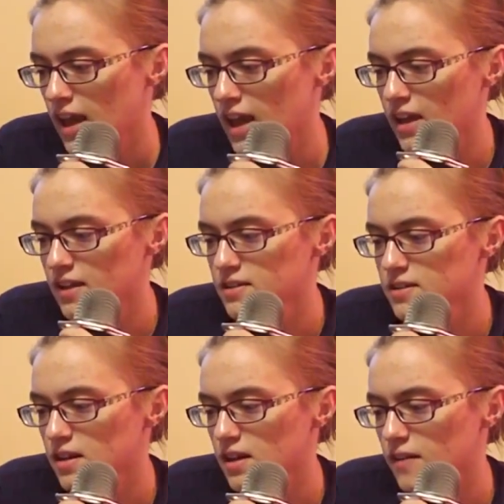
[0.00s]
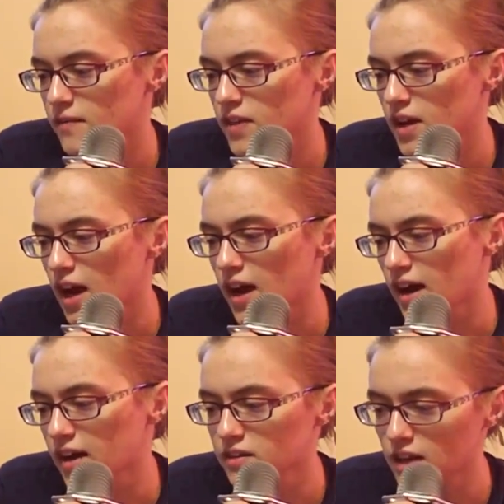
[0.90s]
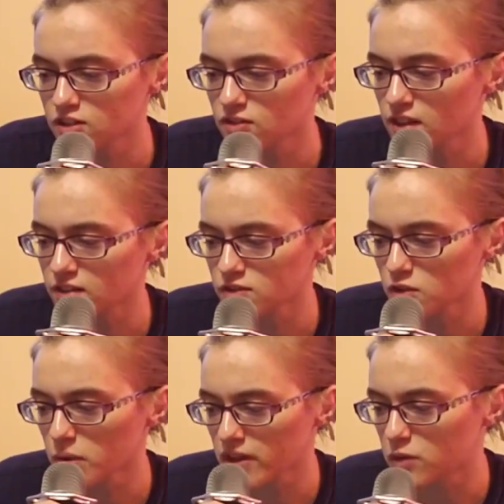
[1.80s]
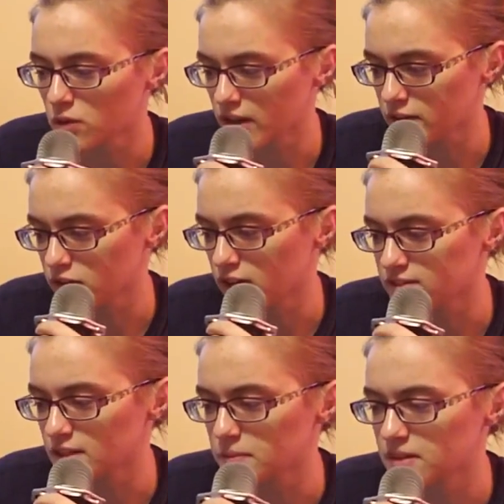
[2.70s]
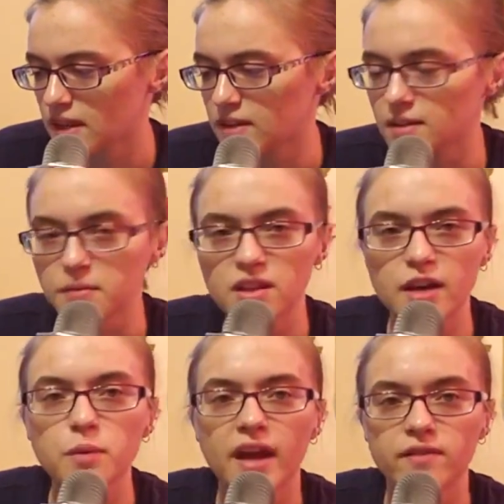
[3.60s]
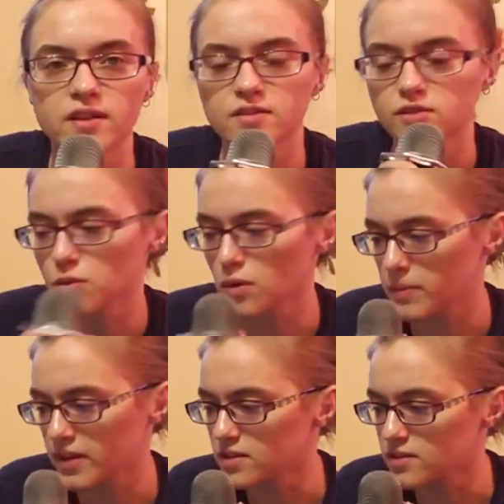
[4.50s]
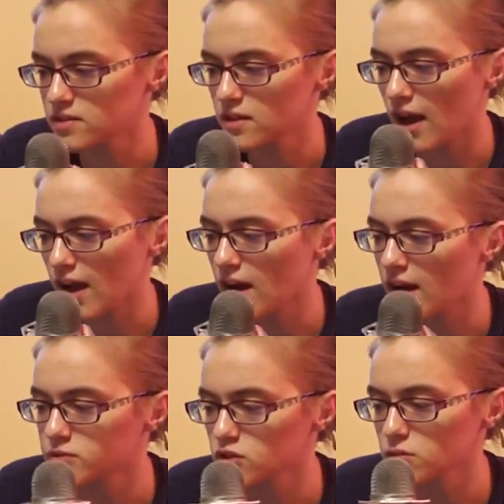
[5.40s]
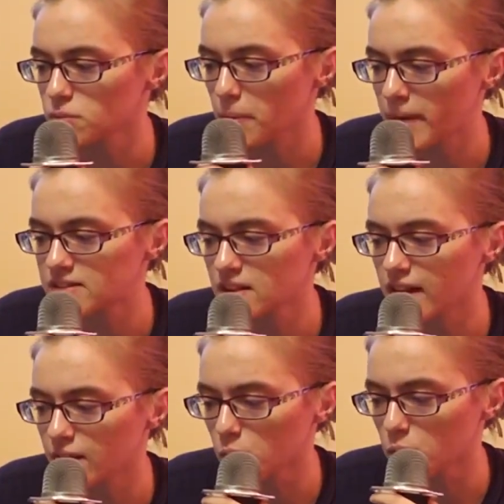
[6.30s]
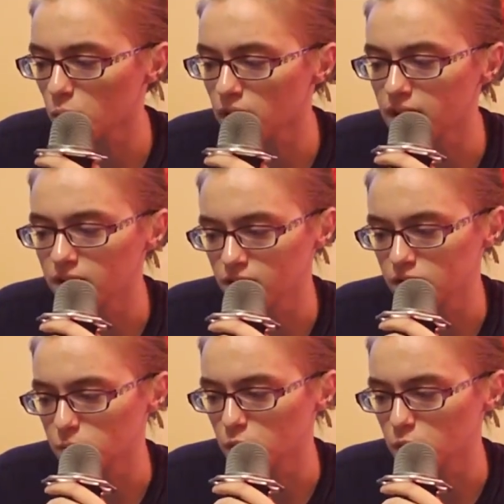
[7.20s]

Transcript: And I just think this is a really cool character concept, and I'm glad we have it in this story because I'm sure basically everyone reading this